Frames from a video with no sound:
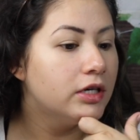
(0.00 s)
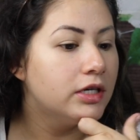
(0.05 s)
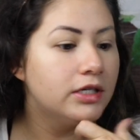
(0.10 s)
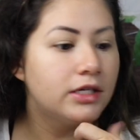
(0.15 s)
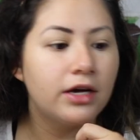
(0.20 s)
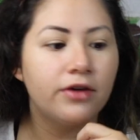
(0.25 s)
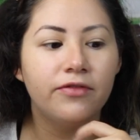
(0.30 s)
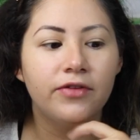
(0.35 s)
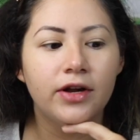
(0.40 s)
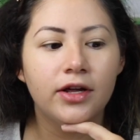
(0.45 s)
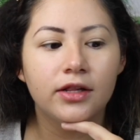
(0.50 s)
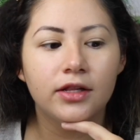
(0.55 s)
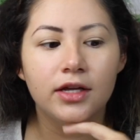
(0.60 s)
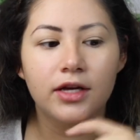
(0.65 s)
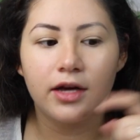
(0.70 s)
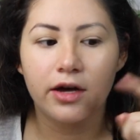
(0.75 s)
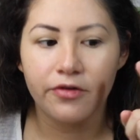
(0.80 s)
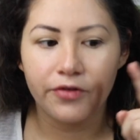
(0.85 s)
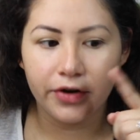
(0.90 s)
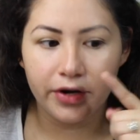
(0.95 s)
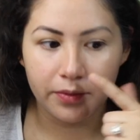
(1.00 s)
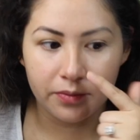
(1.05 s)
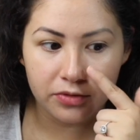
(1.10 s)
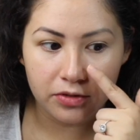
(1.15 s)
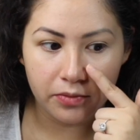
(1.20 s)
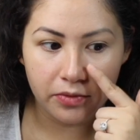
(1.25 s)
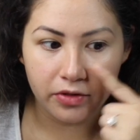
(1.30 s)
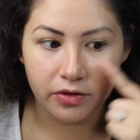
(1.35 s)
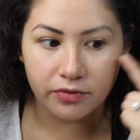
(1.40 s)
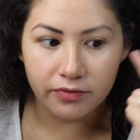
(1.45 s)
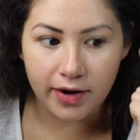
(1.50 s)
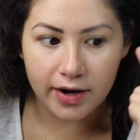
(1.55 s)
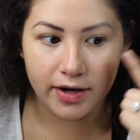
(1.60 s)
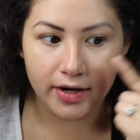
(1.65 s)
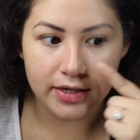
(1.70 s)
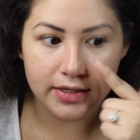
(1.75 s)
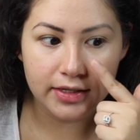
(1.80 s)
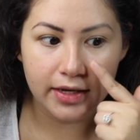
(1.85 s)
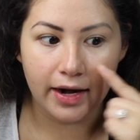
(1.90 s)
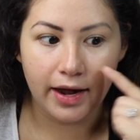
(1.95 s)
It definitely covered up some of the
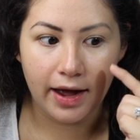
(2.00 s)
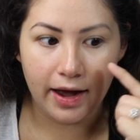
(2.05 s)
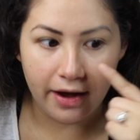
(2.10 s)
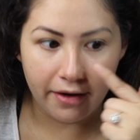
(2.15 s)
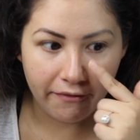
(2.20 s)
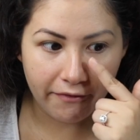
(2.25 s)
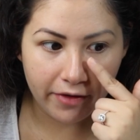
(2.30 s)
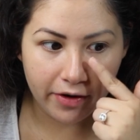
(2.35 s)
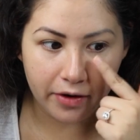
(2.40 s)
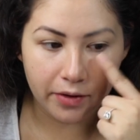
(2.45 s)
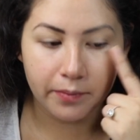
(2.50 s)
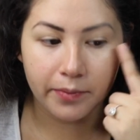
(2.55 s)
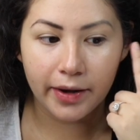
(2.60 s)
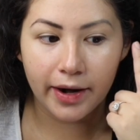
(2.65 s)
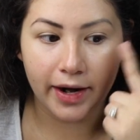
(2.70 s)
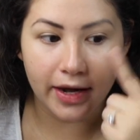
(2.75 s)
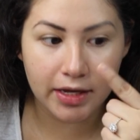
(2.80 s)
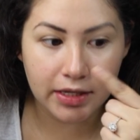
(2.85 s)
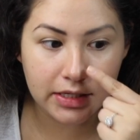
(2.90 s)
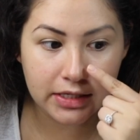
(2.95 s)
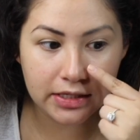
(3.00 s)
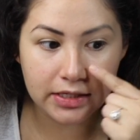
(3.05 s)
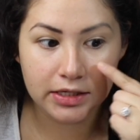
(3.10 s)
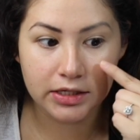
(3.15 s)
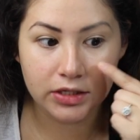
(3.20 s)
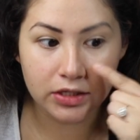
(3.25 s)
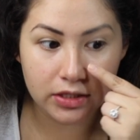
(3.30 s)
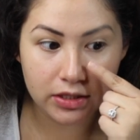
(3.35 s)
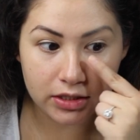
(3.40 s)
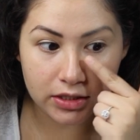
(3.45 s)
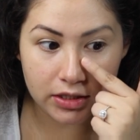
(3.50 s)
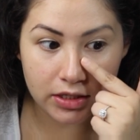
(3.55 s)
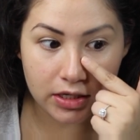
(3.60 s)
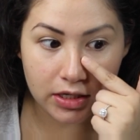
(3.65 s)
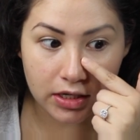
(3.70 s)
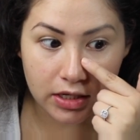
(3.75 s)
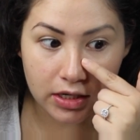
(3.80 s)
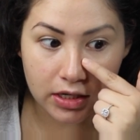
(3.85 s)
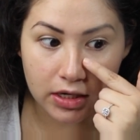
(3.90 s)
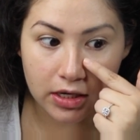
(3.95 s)
redness that I have here, but I can still
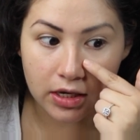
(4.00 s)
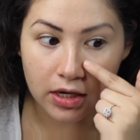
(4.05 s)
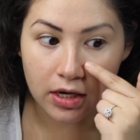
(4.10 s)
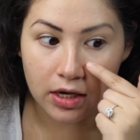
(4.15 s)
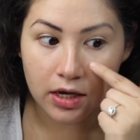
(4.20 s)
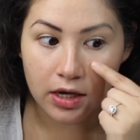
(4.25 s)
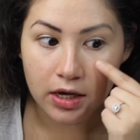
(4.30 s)
see